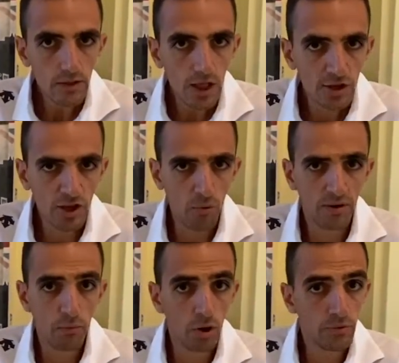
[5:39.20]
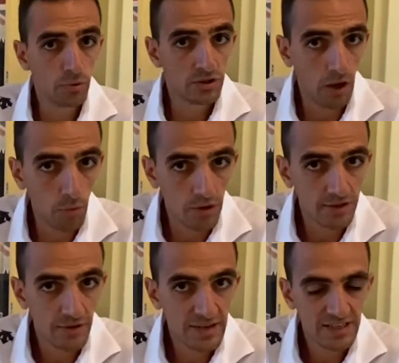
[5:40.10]
you don't want to, what you don't want to
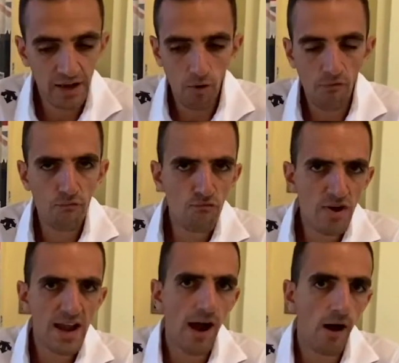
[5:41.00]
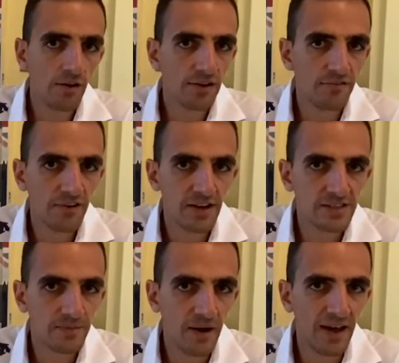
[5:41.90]
do is go off really hard on the
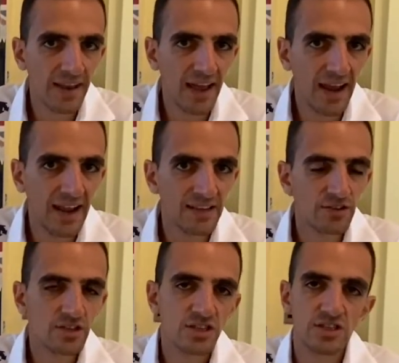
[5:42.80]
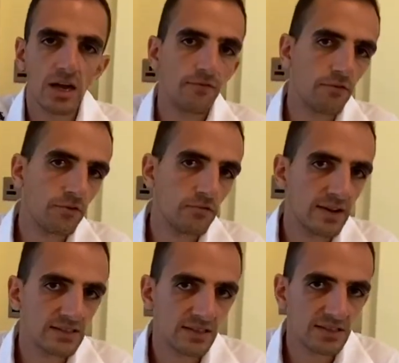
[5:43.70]
first one and then just suffer for the
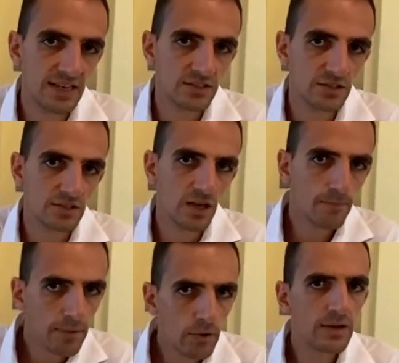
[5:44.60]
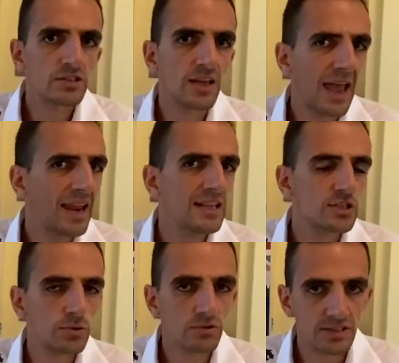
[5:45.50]
rest of the session so build into any
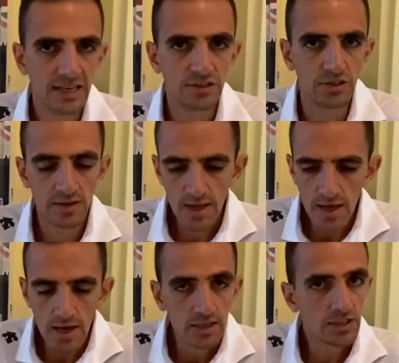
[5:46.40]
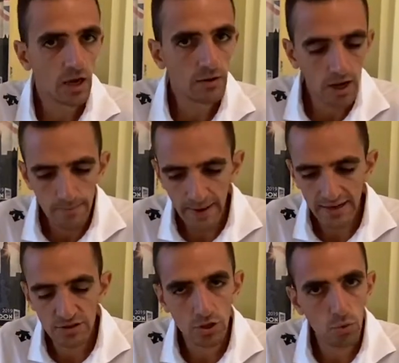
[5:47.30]
sort of session so going
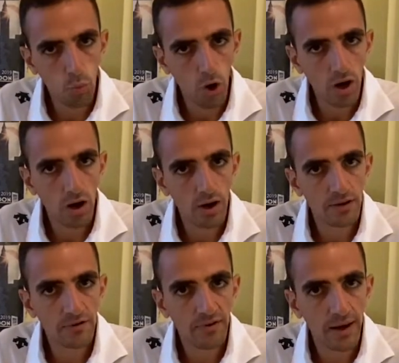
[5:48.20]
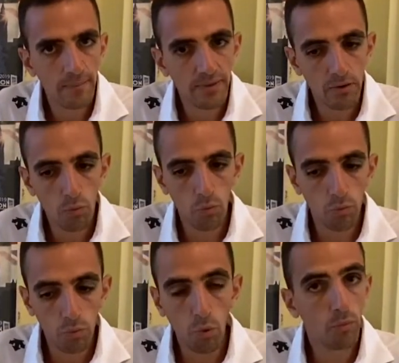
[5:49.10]
back to what kind of um,
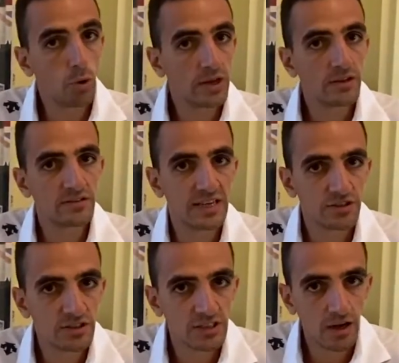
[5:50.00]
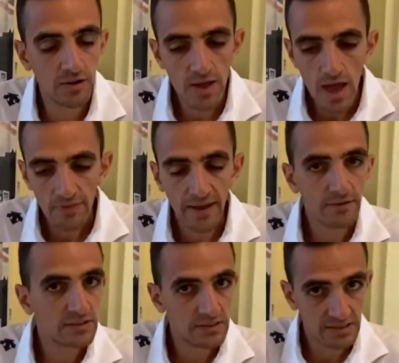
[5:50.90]
what, what you can do sessions so there
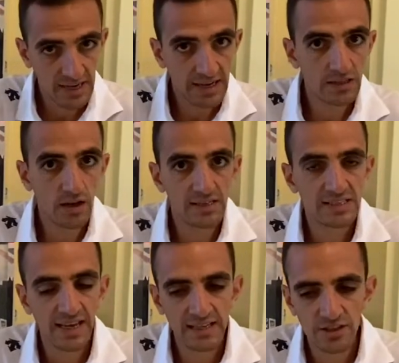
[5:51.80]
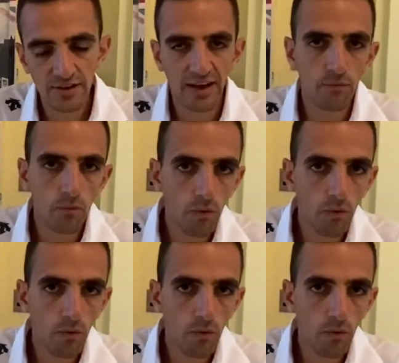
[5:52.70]
is the 10 that i said so you can have